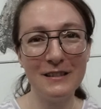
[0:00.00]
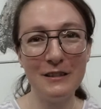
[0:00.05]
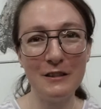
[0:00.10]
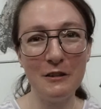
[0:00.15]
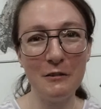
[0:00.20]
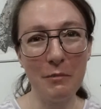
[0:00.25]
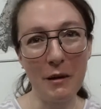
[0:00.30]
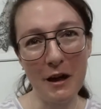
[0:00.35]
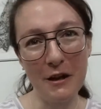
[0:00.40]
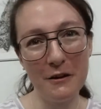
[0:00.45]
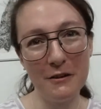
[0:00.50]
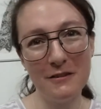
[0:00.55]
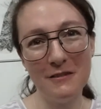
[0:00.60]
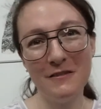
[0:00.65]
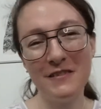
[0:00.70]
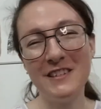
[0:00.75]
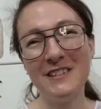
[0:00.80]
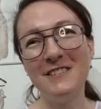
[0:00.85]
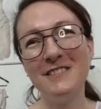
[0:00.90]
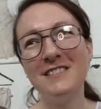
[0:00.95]
2 pattern
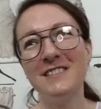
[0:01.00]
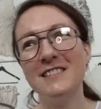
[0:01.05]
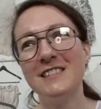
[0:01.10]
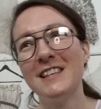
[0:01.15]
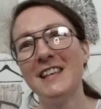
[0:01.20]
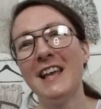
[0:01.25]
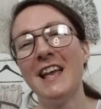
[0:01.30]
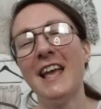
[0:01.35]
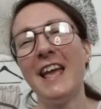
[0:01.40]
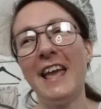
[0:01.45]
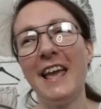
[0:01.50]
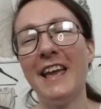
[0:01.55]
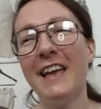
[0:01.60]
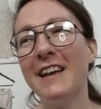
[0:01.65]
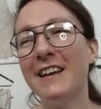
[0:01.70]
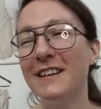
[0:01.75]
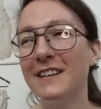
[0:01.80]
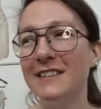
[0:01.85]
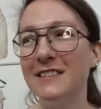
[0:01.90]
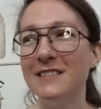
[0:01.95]
reviews,
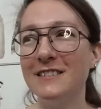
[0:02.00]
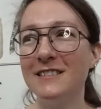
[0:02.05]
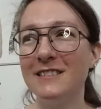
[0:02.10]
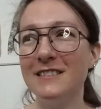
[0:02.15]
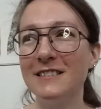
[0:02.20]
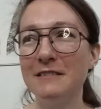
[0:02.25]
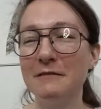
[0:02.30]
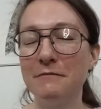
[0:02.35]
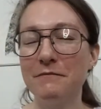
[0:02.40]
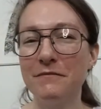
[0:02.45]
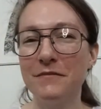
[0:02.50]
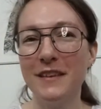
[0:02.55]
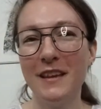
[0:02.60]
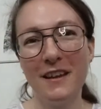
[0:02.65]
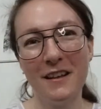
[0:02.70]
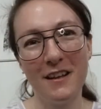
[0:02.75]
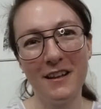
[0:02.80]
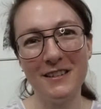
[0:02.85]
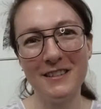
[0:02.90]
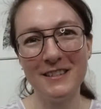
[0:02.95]
and
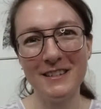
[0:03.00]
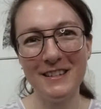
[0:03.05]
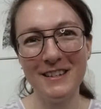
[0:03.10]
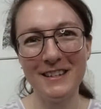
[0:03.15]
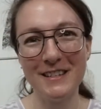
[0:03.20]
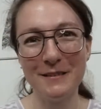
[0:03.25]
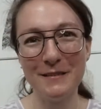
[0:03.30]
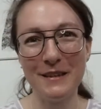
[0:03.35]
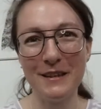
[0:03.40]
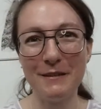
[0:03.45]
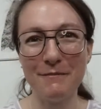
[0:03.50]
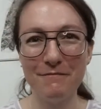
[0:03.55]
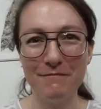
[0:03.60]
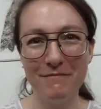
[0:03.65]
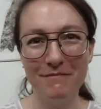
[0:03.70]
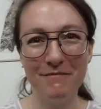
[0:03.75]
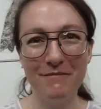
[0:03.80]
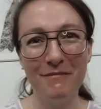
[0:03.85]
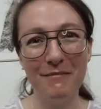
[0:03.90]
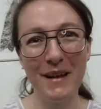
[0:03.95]
I'll see you next week.
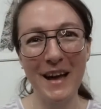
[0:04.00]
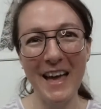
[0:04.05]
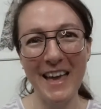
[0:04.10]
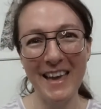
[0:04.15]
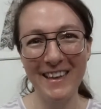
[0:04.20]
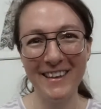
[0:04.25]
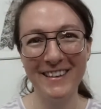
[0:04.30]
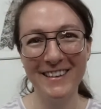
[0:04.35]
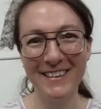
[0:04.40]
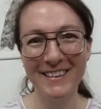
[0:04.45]
Bye!